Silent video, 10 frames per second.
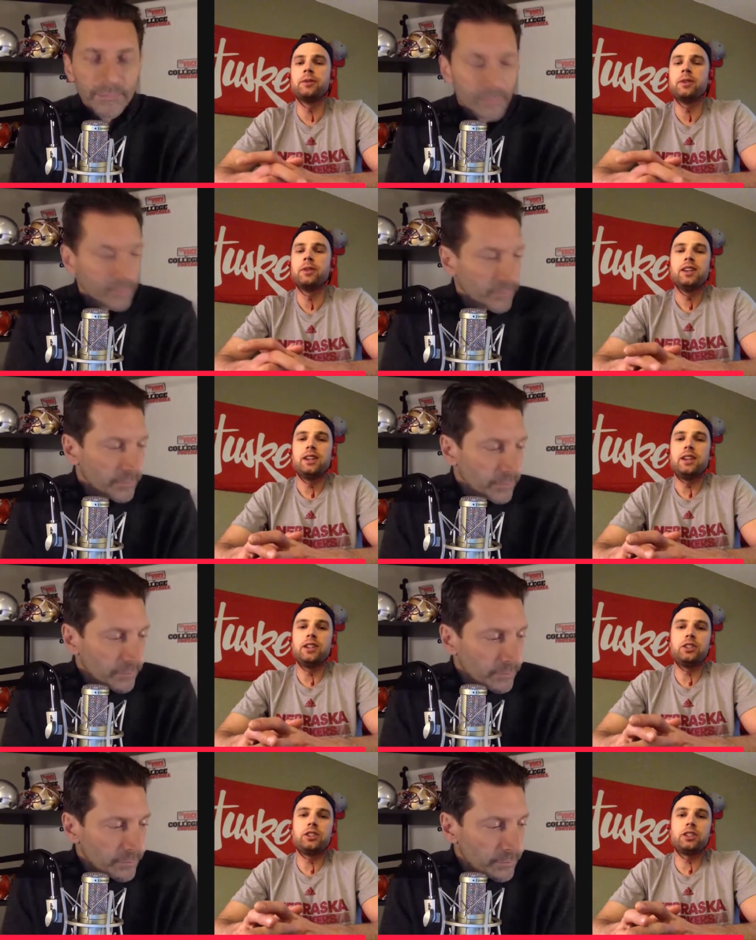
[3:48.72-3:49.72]
Speaker 1: and
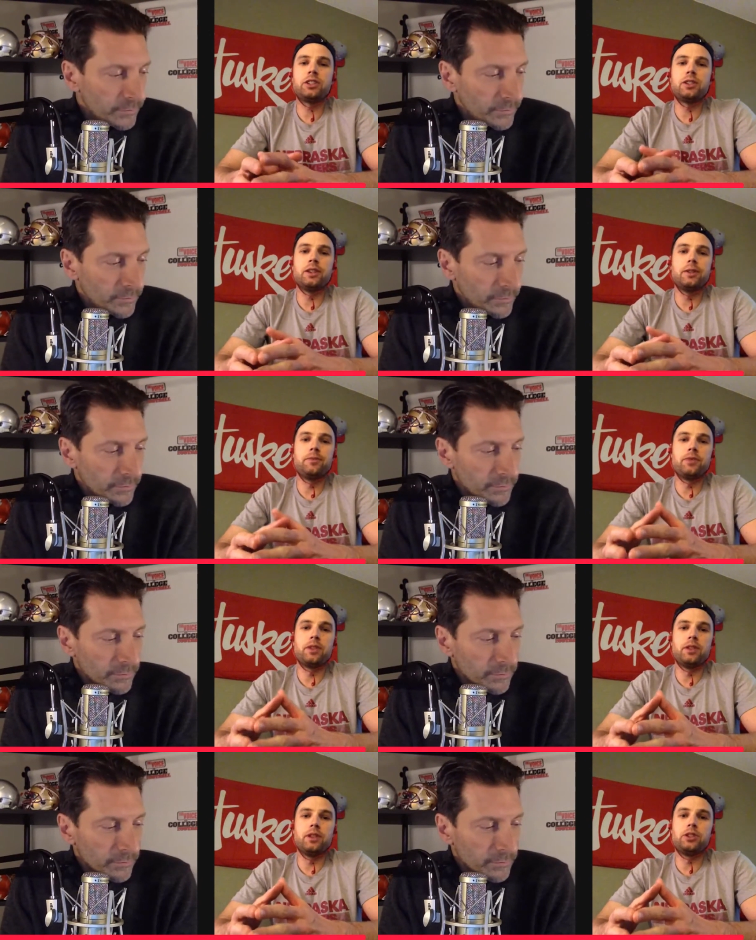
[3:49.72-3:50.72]
it's just,
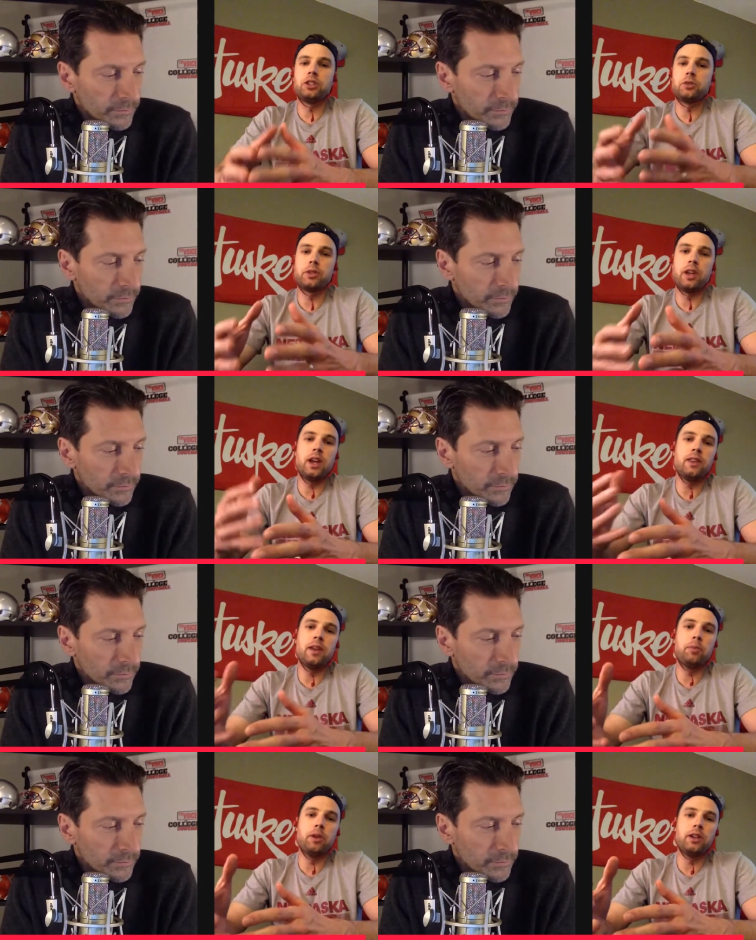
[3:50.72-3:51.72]
it's just, can
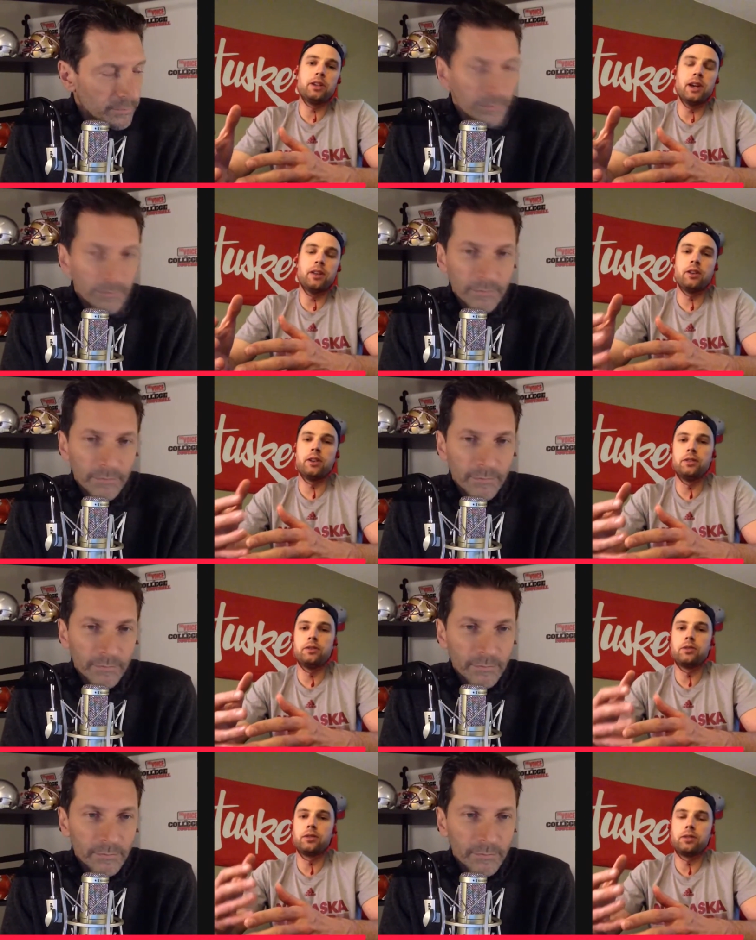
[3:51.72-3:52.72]
they put it together
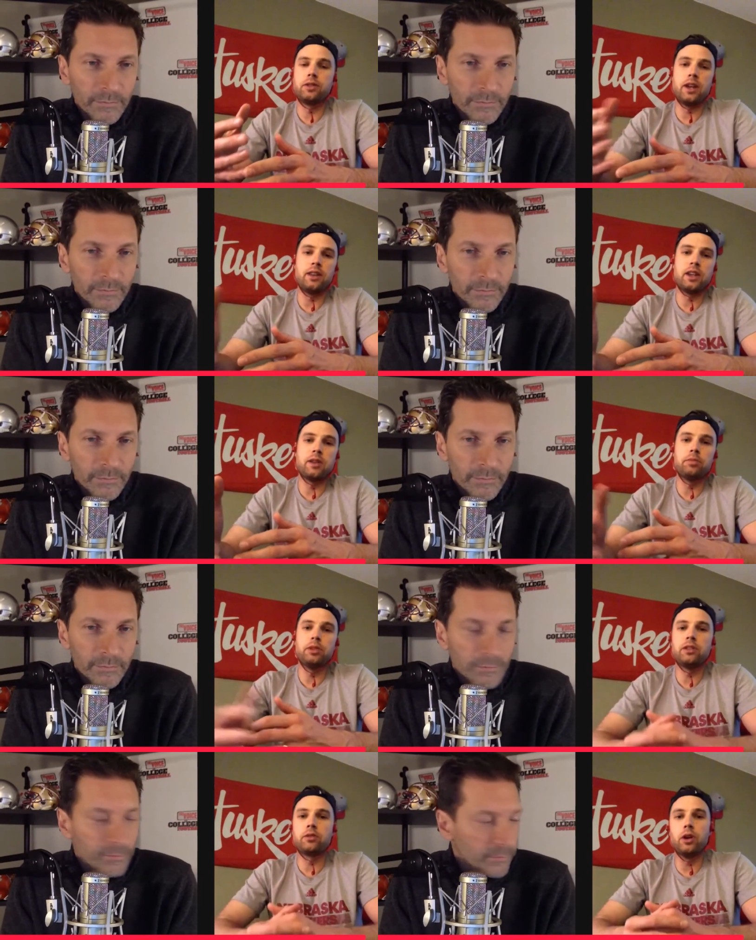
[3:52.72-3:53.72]
and can they
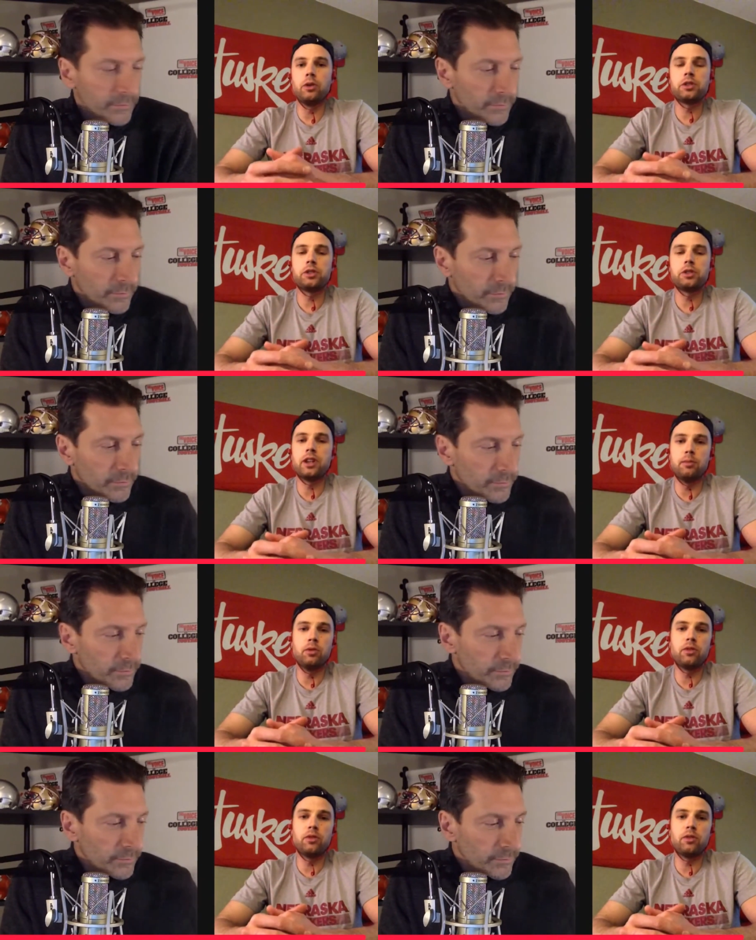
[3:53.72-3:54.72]
complete throws and can they
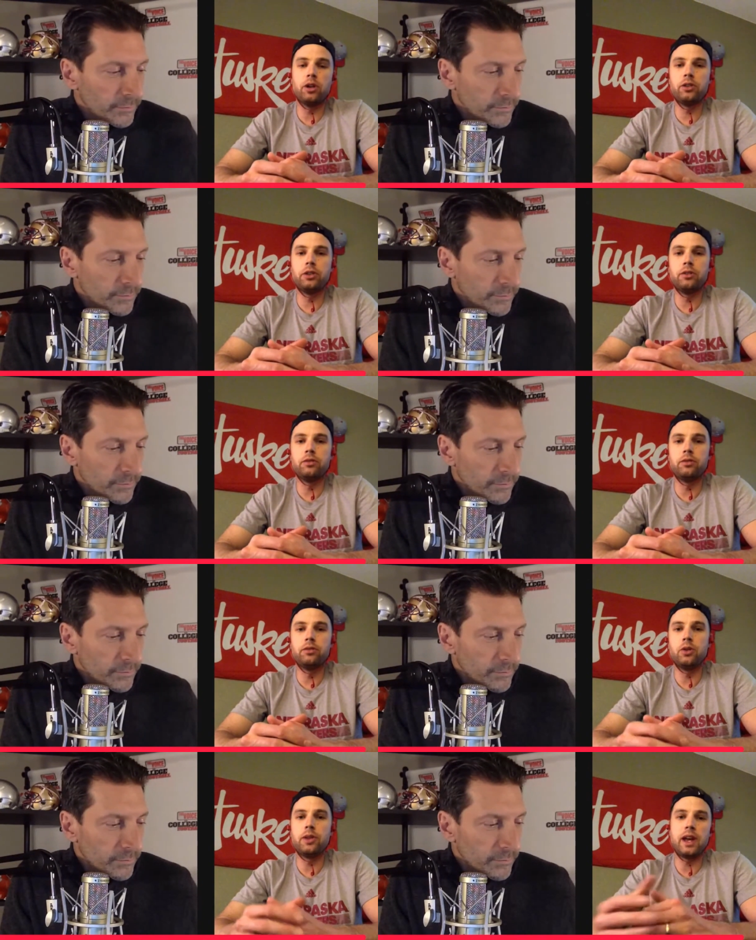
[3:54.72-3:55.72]
move the ball?
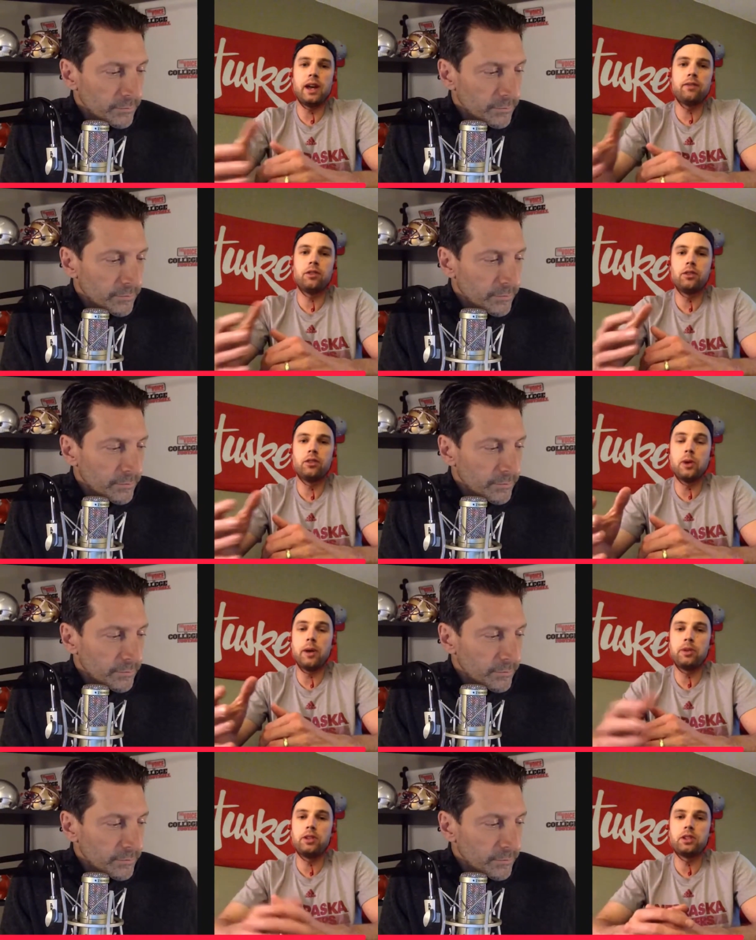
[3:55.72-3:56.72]
And, you know, they have
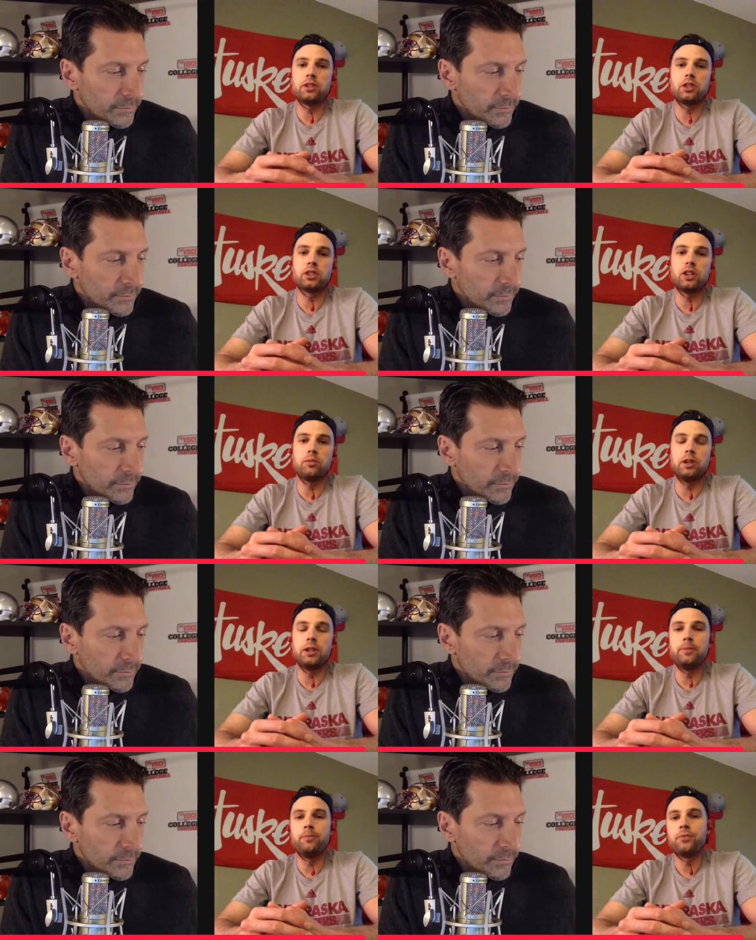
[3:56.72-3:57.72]
the weapons. It's just going to
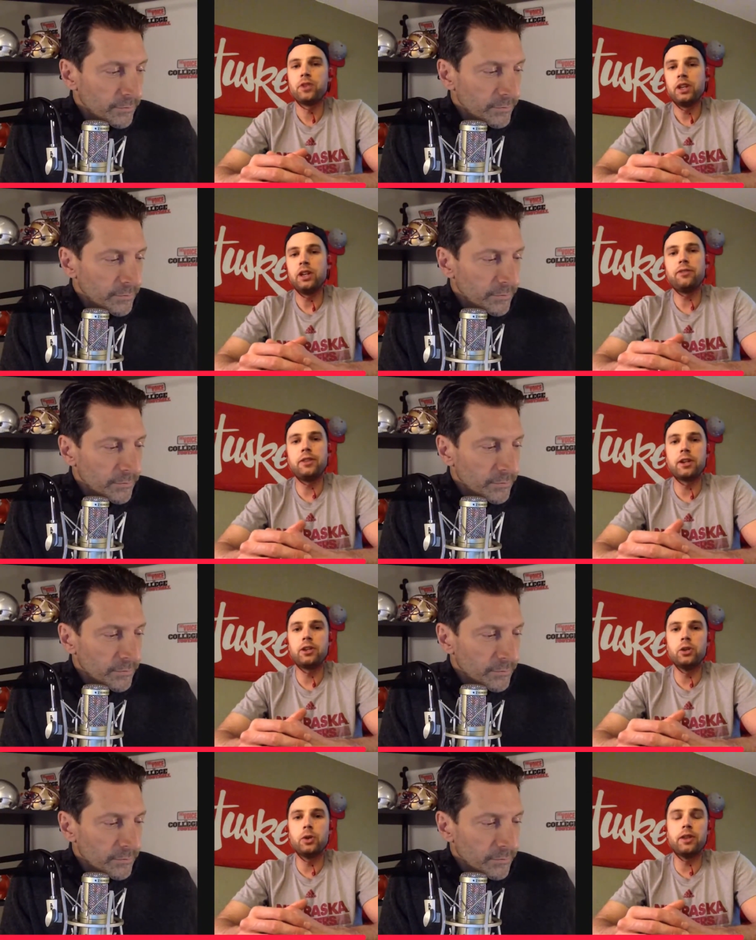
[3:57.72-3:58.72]
be if they
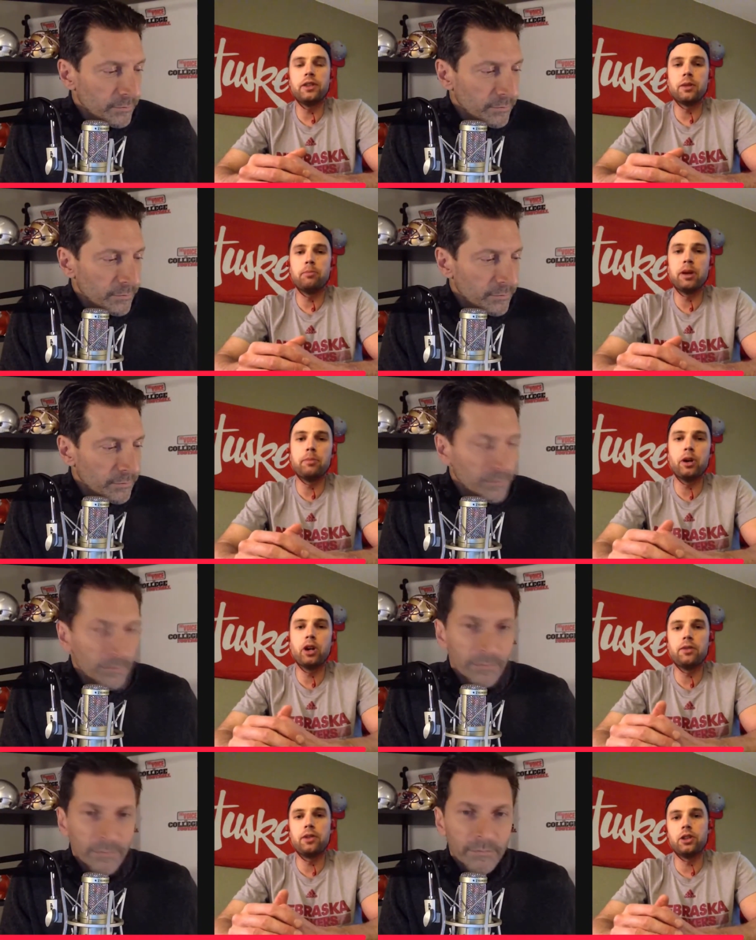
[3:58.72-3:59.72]
can do it. I think a big
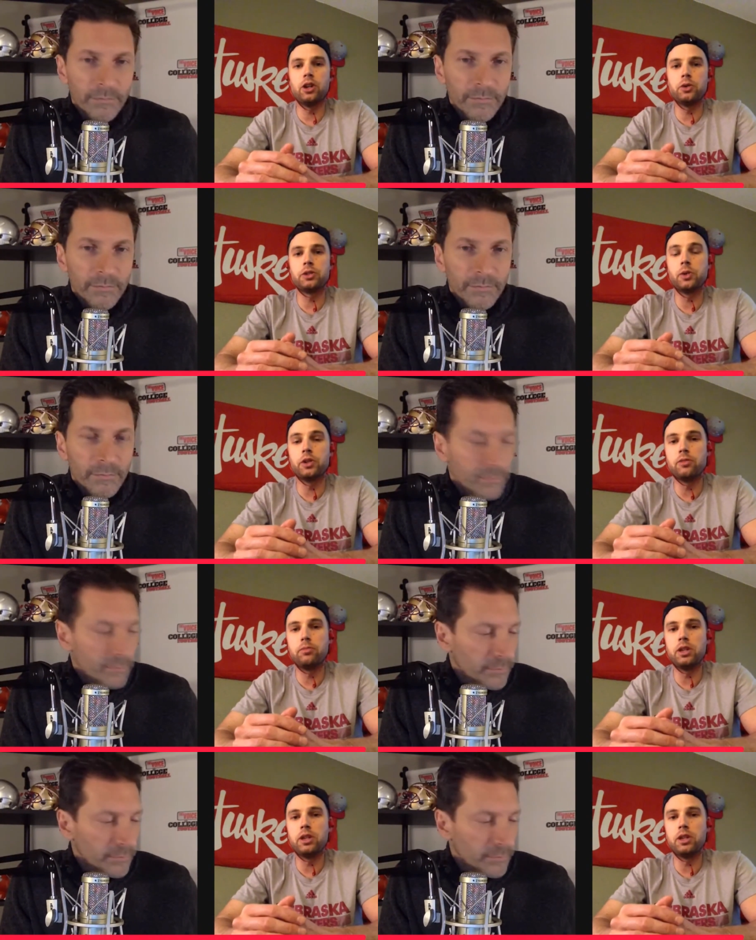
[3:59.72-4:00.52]
part of it, though, is going to